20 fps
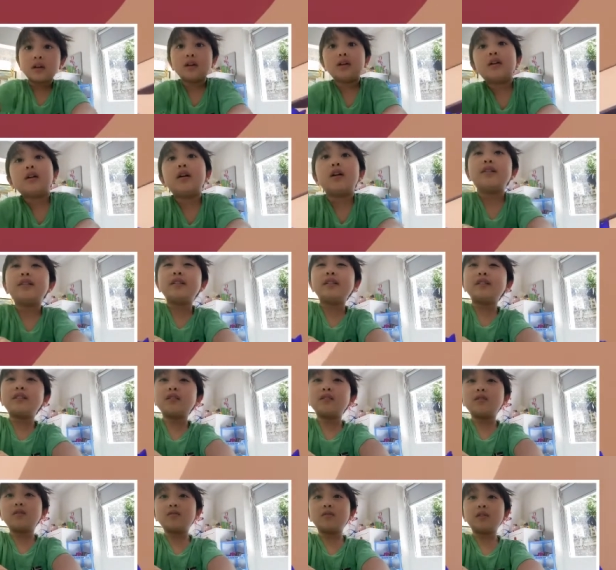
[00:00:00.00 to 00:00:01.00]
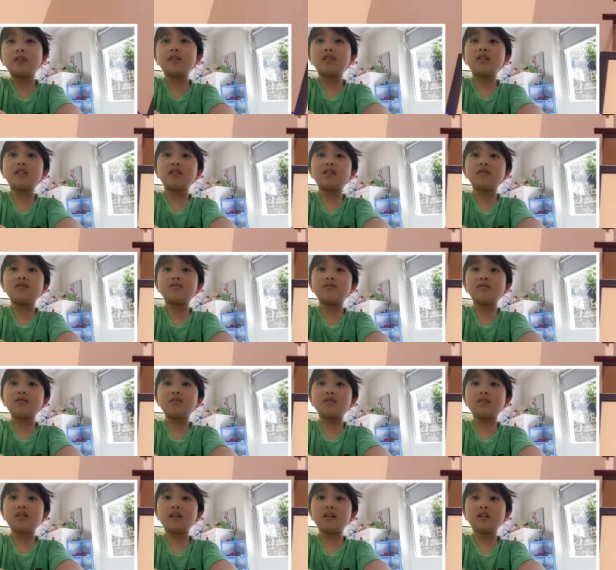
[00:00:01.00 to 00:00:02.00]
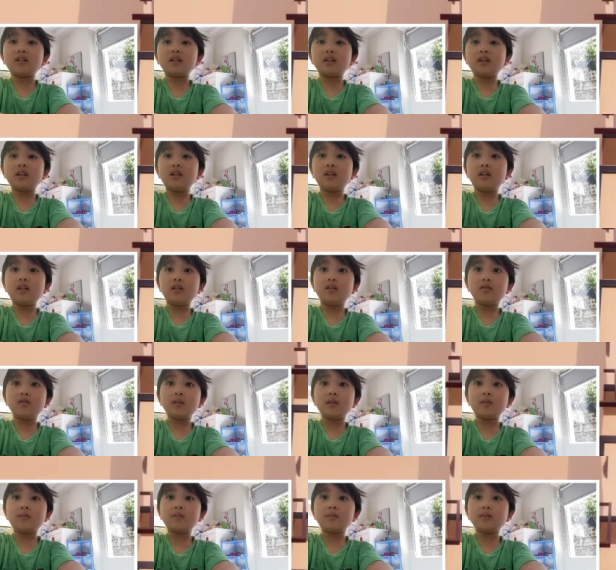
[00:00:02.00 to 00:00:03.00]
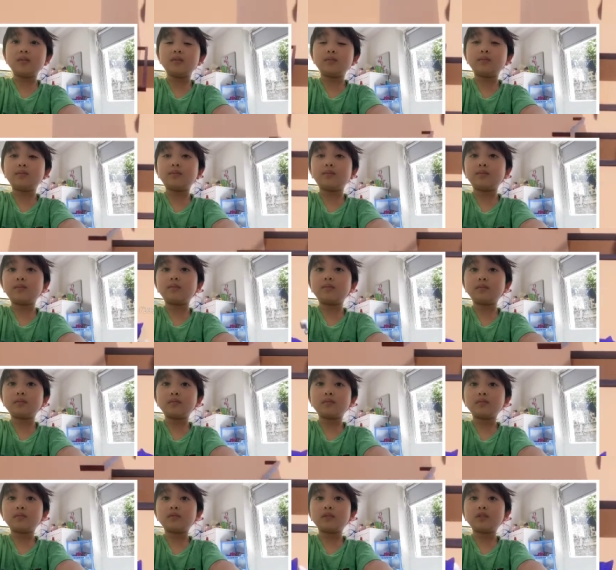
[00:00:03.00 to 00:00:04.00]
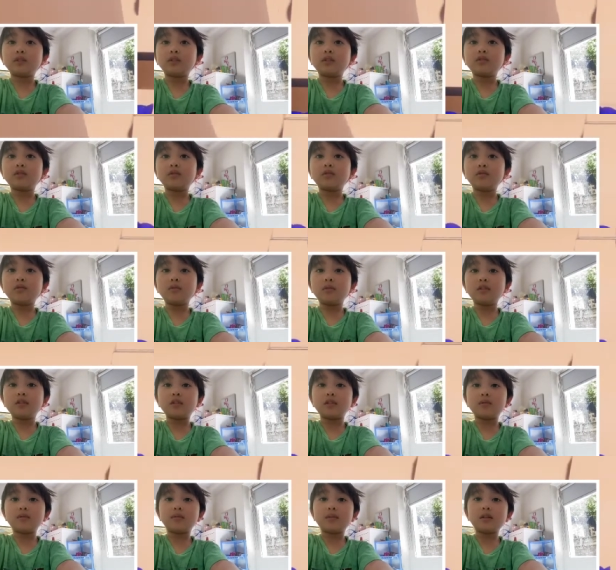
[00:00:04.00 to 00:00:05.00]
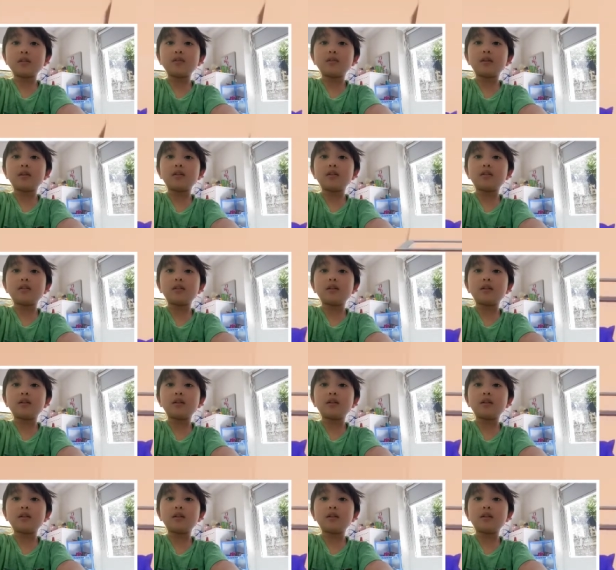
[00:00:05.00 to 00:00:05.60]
And these are the red handles. Like, I love them, but only sometimes like they